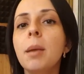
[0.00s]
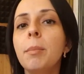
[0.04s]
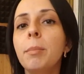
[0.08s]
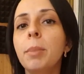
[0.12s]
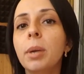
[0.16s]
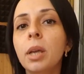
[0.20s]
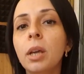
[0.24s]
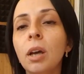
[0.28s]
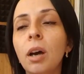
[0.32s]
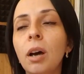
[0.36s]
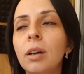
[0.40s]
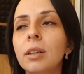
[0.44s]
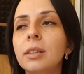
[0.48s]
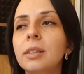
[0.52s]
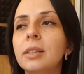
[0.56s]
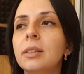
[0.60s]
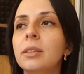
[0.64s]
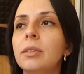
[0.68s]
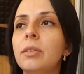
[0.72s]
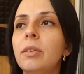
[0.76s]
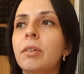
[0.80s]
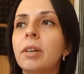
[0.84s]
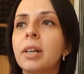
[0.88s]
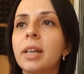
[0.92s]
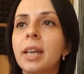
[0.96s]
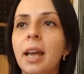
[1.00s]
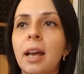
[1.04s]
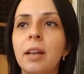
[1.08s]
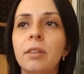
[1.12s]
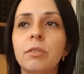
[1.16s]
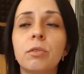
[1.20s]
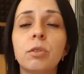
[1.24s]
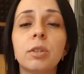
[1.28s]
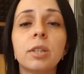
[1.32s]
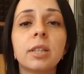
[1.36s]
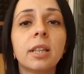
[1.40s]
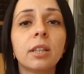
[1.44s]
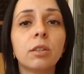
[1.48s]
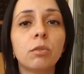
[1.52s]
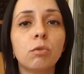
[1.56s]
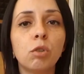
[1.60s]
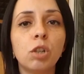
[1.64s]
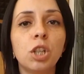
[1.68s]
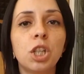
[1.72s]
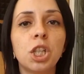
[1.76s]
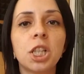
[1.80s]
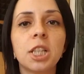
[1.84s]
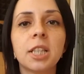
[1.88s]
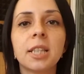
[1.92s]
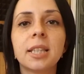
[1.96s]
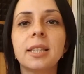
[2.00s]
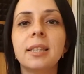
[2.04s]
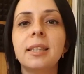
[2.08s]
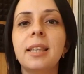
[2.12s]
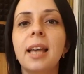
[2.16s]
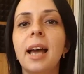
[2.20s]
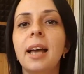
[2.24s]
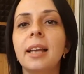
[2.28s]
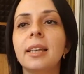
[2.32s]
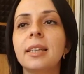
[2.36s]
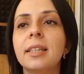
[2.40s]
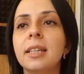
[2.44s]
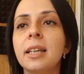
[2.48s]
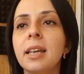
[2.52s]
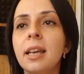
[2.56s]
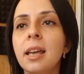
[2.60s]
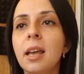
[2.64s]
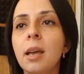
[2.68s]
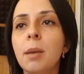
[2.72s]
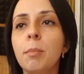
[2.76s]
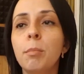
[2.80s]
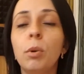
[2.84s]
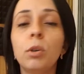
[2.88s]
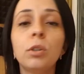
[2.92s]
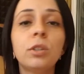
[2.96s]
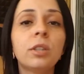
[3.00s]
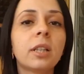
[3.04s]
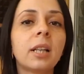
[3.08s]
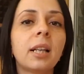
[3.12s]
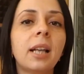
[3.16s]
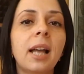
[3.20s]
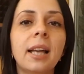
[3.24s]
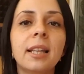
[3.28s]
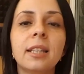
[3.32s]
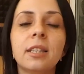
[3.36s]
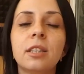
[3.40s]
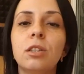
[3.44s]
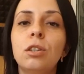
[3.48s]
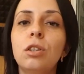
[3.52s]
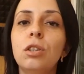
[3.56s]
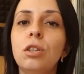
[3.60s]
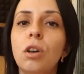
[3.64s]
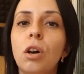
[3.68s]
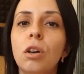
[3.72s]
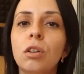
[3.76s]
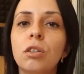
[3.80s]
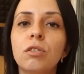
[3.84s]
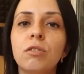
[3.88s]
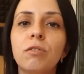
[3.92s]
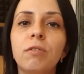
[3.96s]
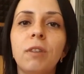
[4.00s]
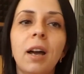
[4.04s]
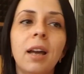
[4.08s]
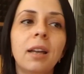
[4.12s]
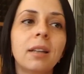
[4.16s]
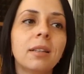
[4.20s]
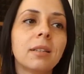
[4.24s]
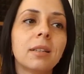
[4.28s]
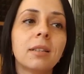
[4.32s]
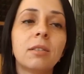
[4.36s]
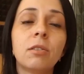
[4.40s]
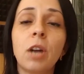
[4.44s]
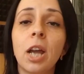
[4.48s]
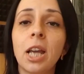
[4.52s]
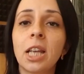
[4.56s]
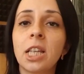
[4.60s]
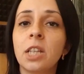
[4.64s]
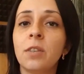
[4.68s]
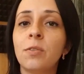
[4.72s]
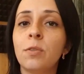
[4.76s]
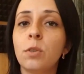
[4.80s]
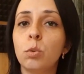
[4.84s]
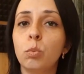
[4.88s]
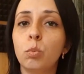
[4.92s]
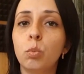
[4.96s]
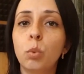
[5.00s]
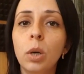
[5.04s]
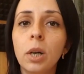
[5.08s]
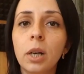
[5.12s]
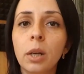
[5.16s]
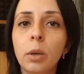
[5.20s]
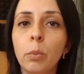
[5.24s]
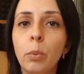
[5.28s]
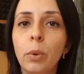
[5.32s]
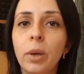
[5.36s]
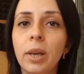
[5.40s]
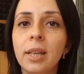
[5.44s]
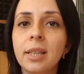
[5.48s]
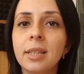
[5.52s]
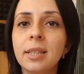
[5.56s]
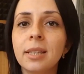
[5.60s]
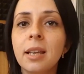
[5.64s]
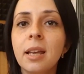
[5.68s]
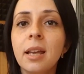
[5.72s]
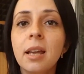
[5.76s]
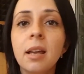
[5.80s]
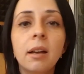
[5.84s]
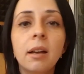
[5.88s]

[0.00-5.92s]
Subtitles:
because there are countries and regions that most clients do not find attractive to work with